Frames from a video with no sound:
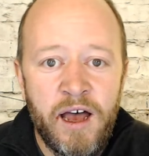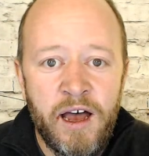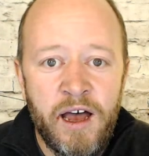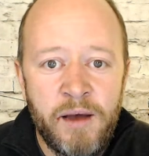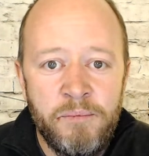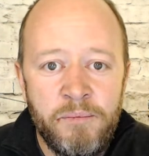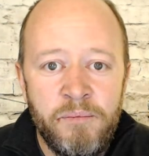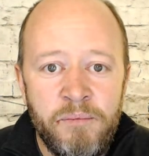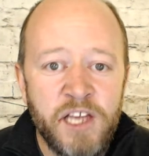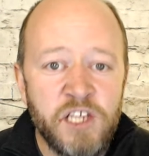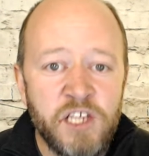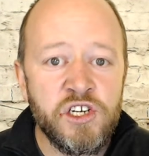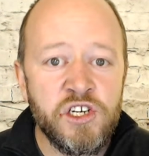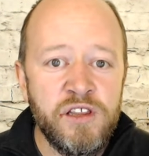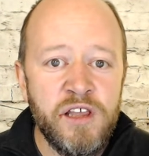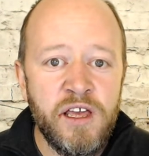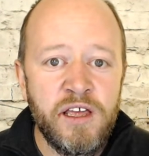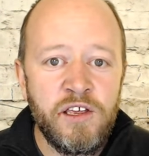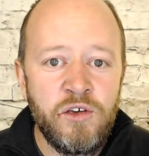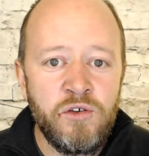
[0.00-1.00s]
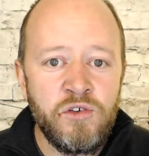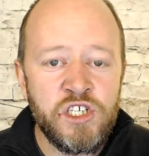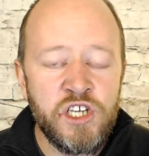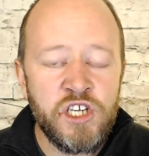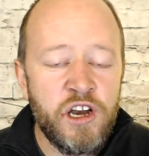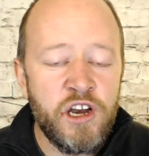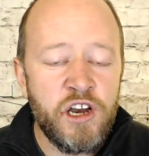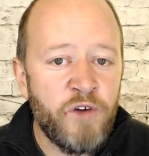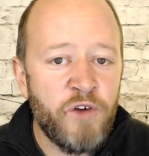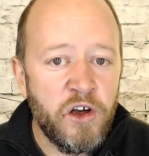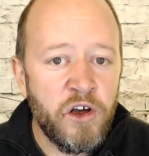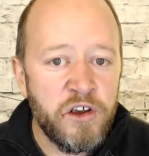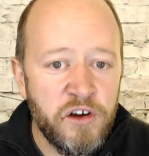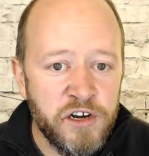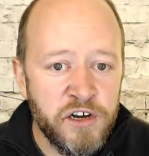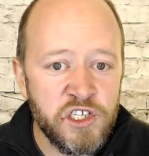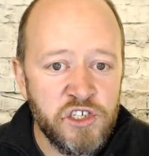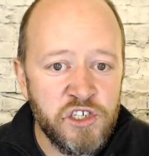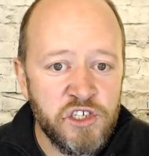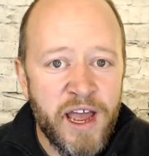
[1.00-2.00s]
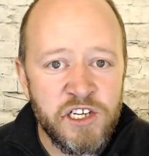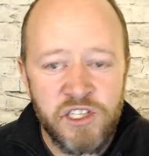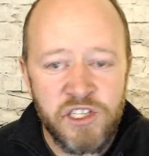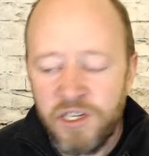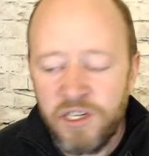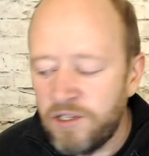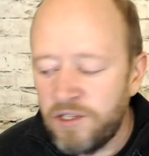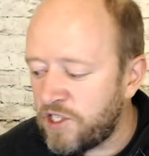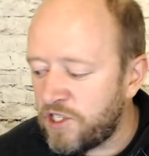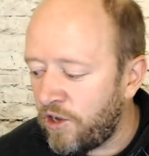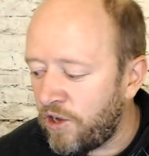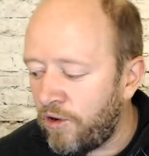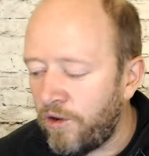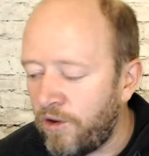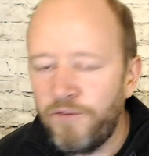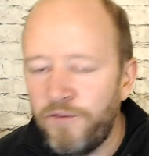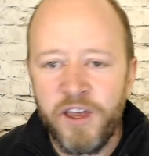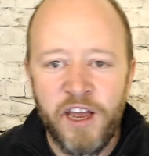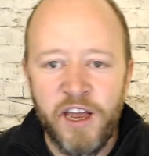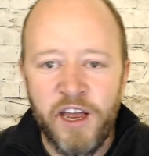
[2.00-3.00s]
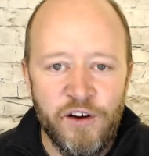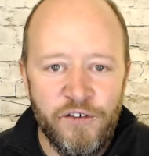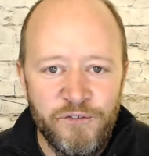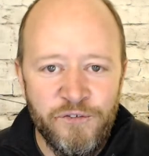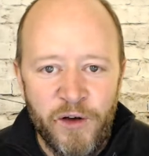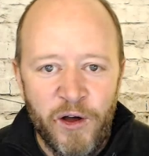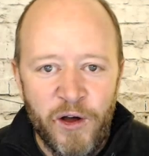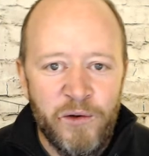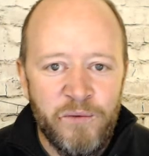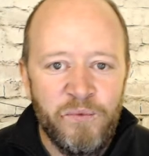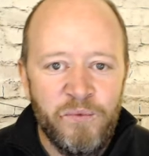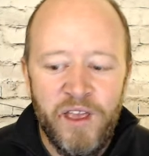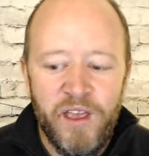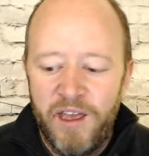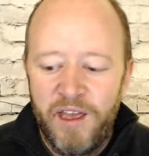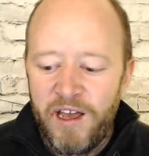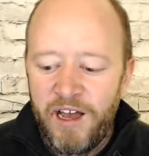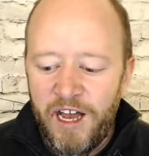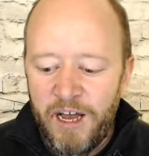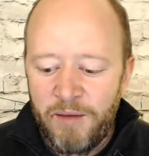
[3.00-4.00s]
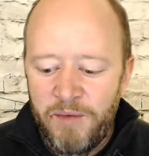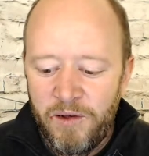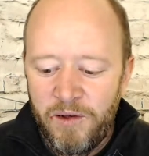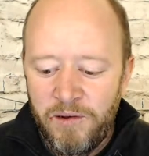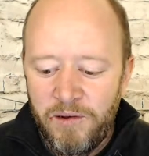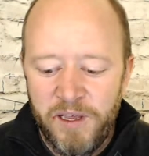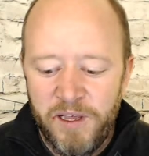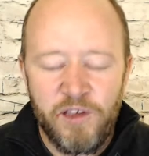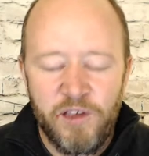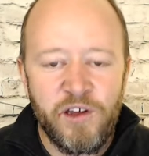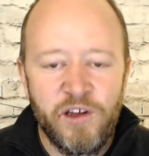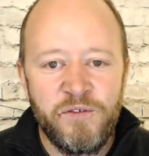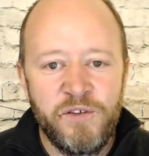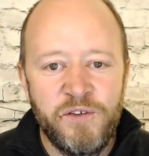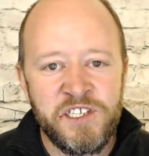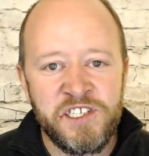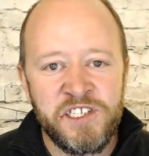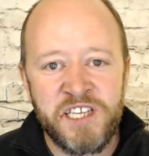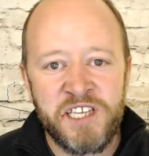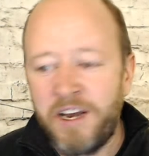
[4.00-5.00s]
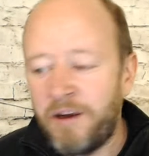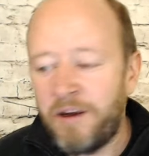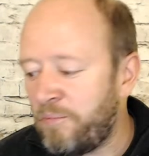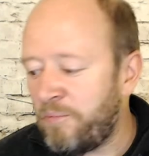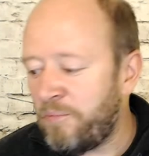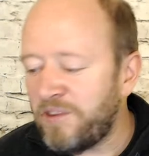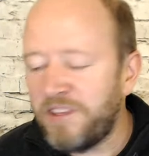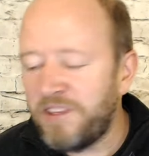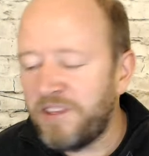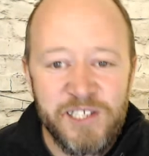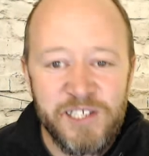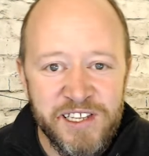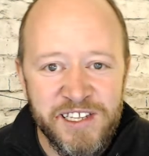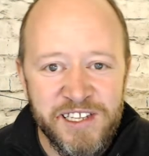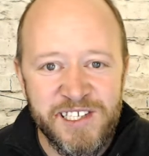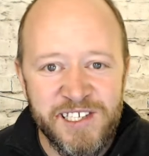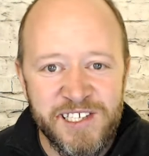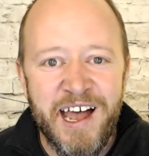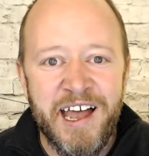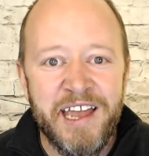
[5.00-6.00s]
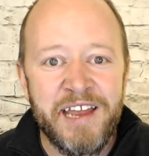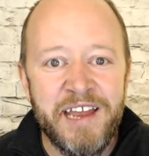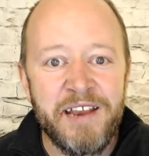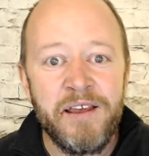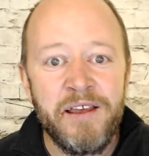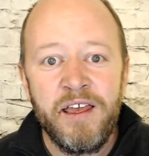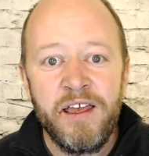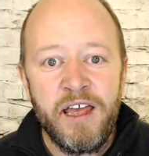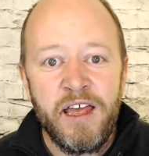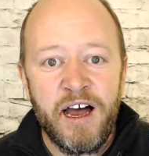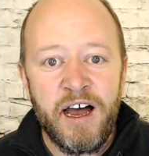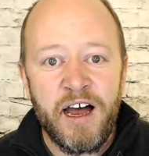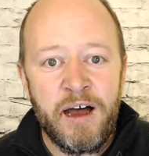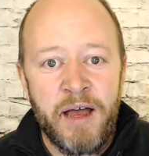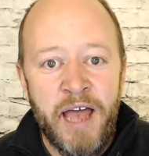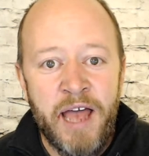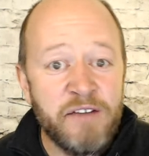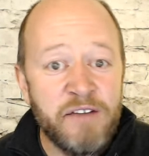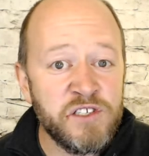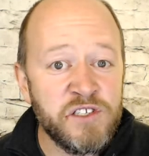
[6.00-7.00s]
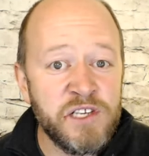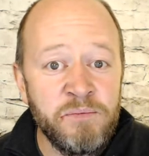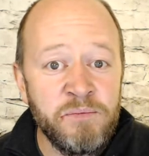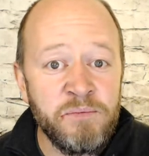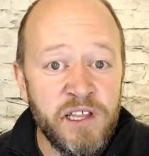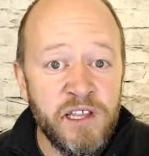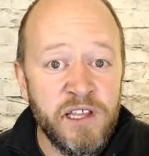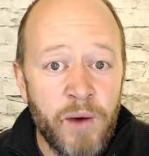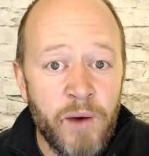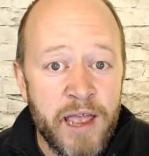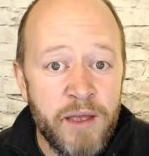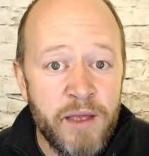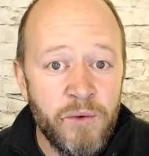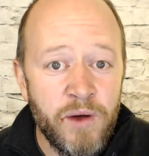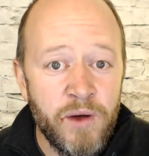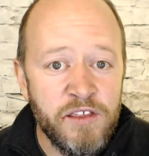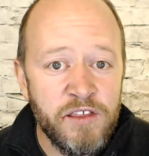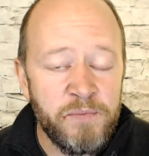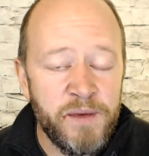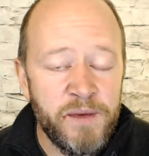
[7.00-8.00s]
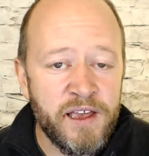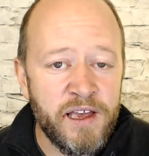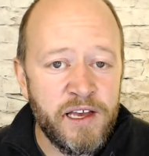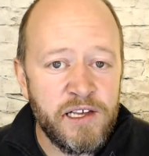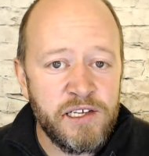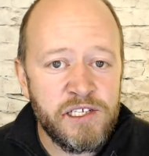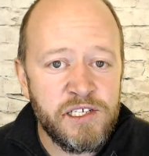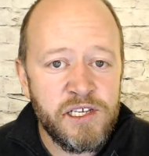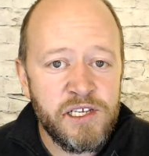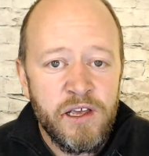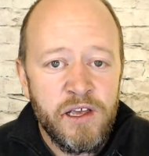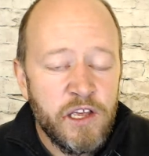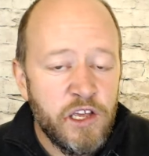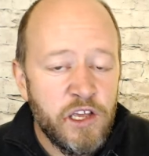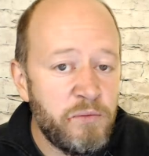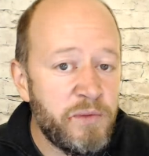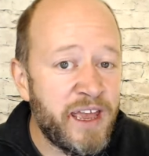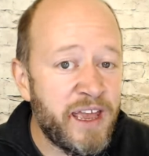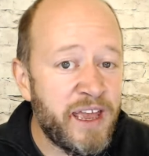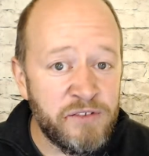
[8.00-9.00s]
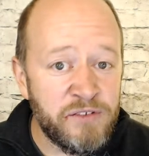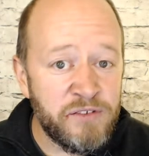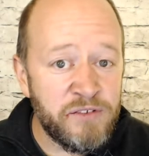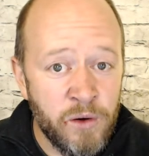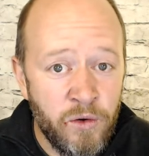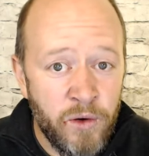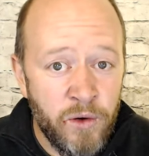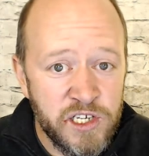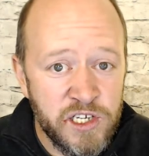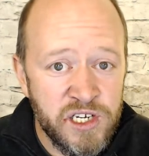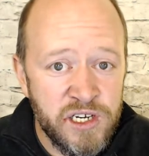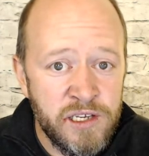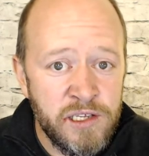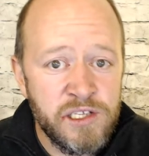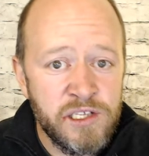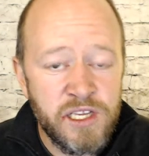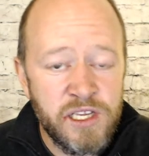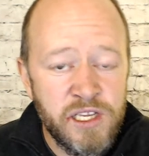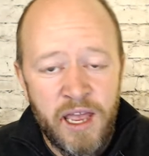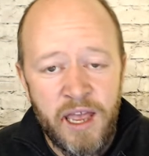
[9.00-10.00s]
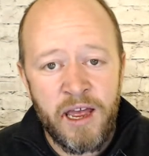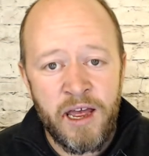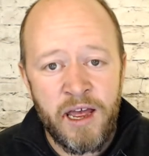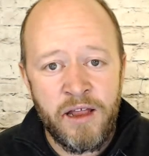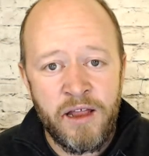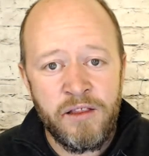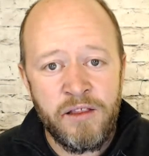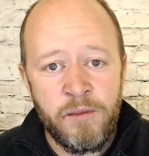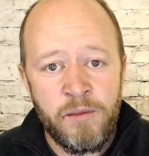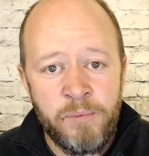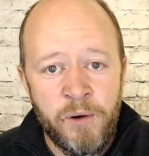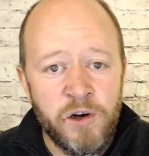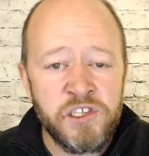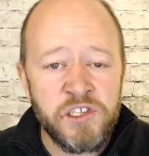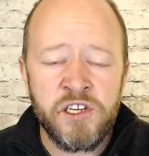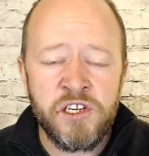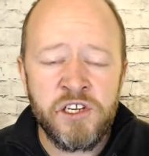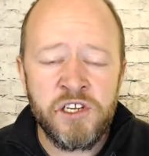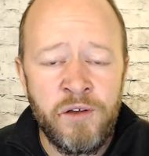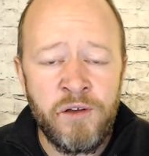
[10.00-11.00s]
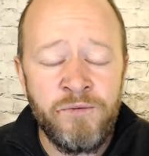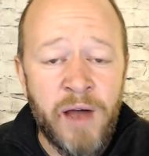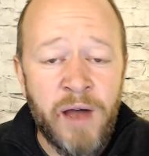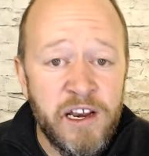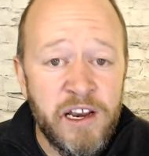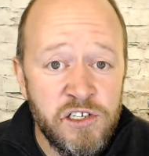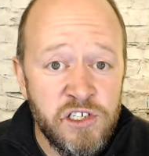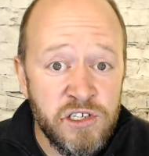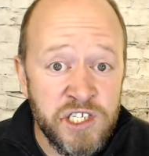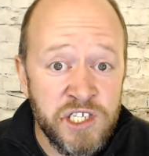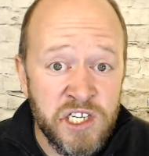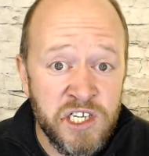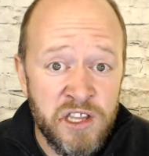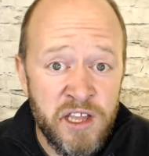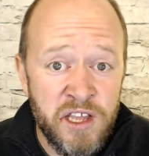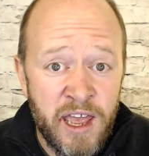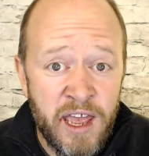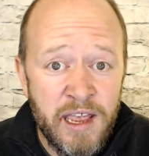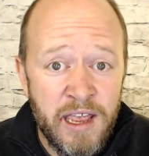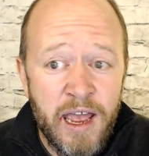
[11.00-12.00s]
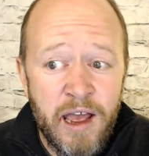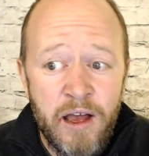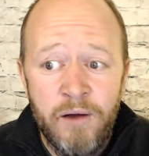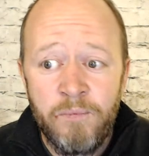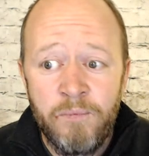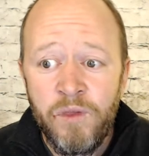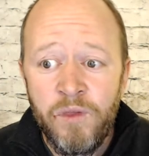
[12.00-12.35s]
Make sure that you shut off all your distractions. So if you got your phone, it would be good if you just kind of put that to the side. Have something to write with, because you may have some questions, and the person who invited you to the hangout,